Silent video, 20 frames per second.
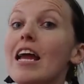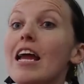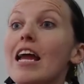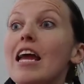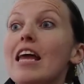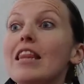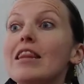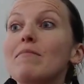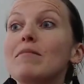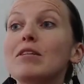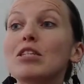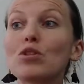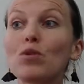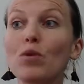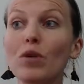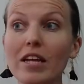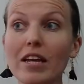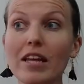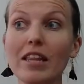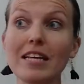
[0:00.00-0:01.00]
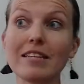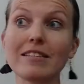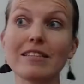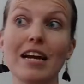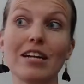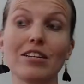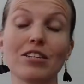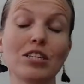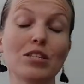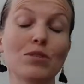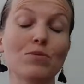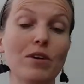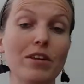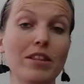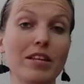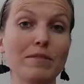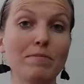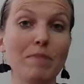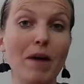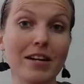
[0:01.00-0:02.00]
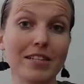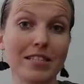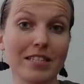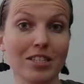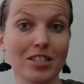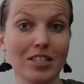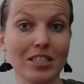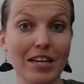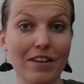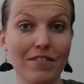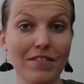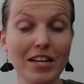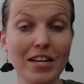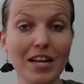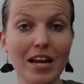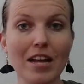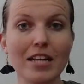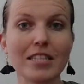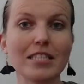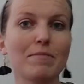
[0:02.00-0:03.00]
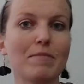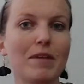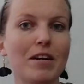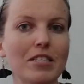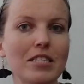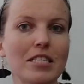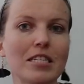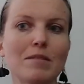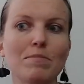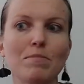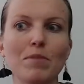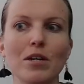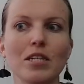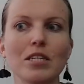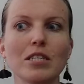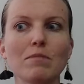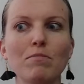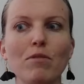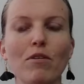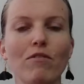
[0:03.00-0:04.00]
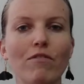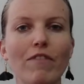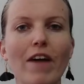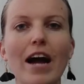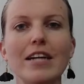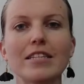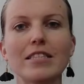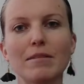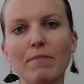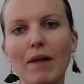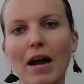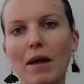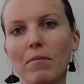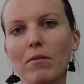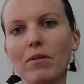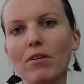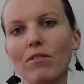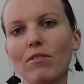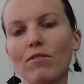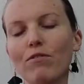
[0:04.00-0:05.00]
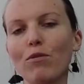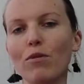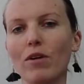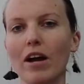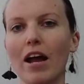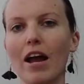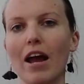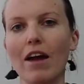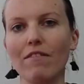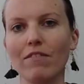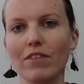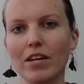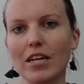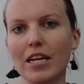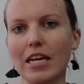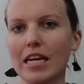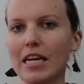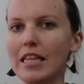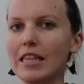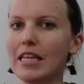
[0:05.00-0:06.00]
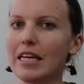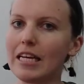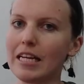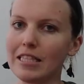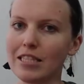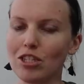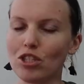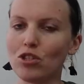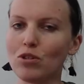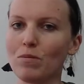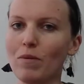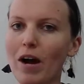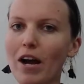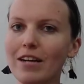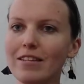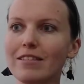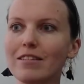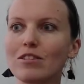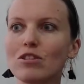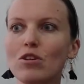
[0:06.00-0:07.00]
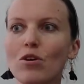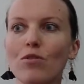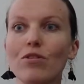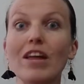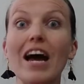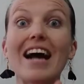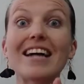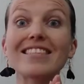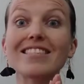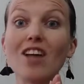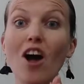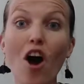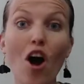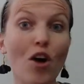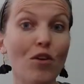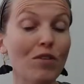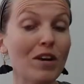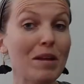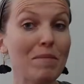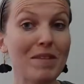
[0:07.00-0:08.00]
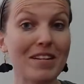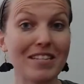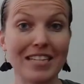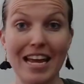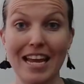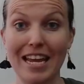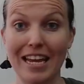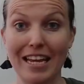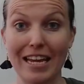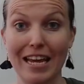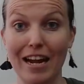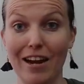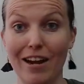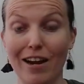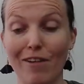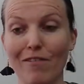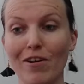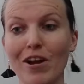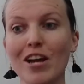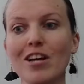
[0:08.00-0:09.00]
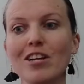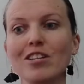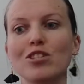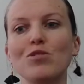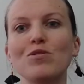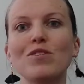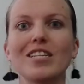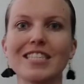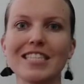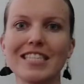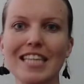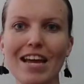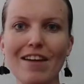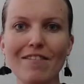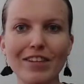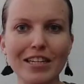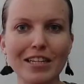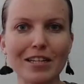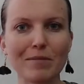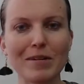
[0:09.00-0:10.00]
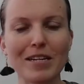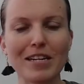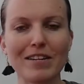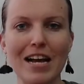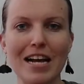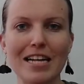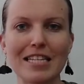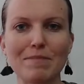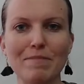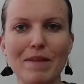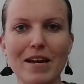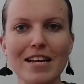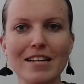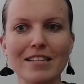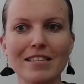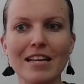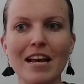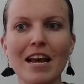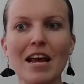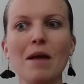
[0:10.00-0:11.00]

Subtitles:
in the majority of these countries where these boxes are given, Samaritan's Purse provides a Bible for every kid that gets a shoebox. So that's already been taken care of. So you can save a little bit of that space